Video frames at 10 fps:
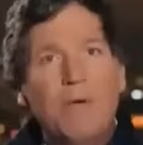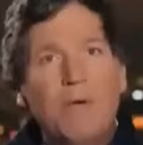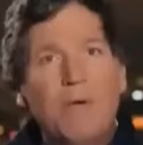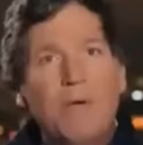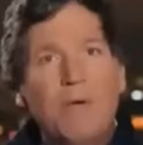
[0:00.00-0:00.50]

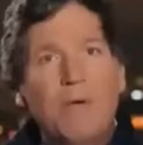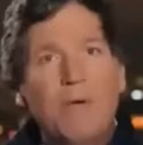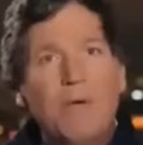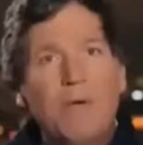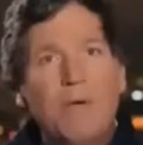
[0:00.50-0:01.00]

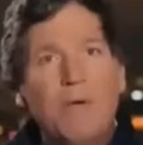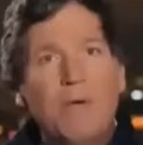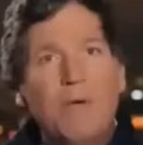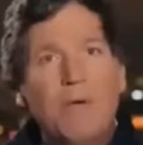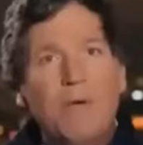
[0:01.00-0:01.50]

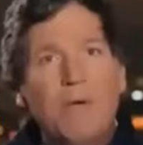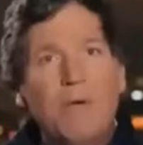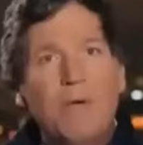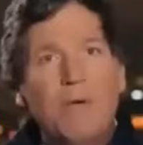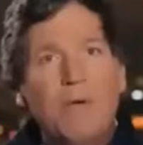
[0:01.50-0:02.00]

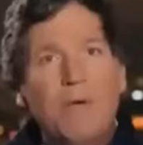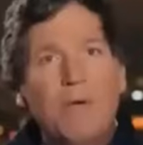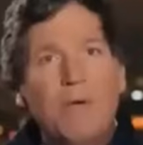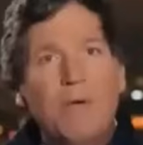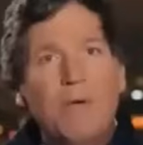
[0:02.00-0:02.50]

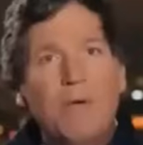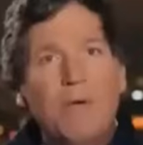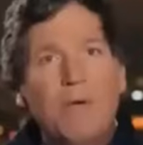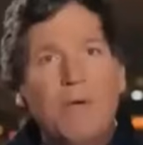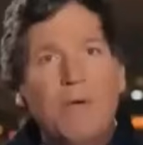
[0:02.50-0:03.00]

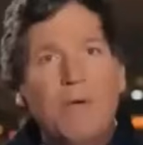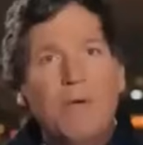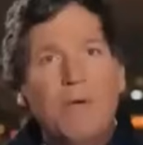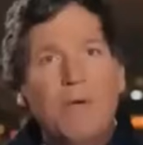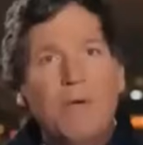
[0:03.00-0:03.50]

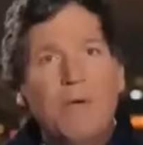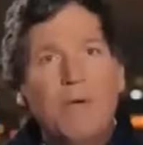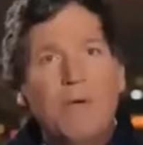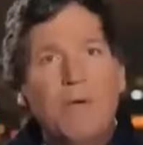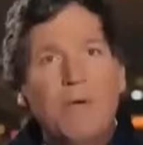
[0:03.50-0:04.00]

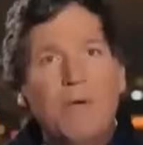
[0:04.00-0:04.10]
No words are spoken by the person on screen.